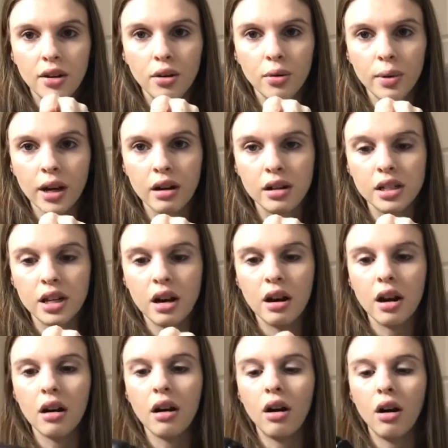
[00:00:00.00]
no wear and tear
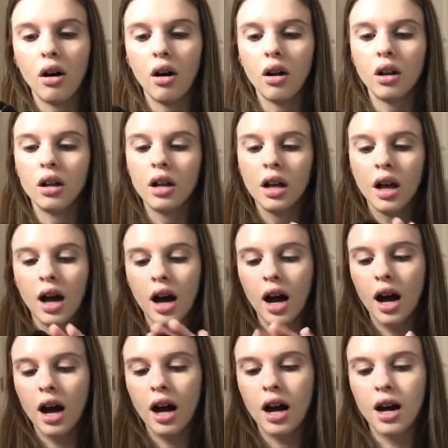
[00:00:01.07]
at all.
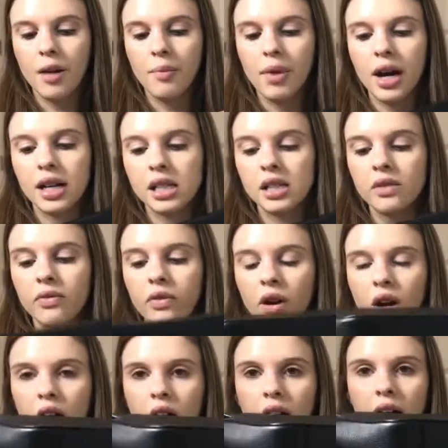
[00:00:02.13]
As
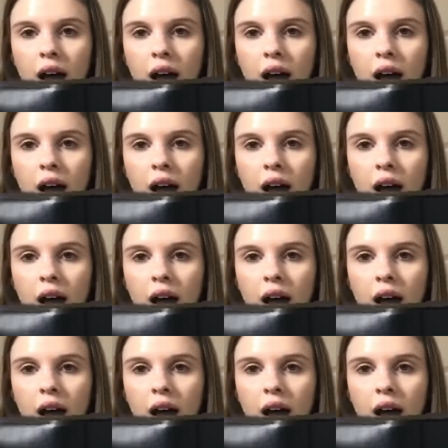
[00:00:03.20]
far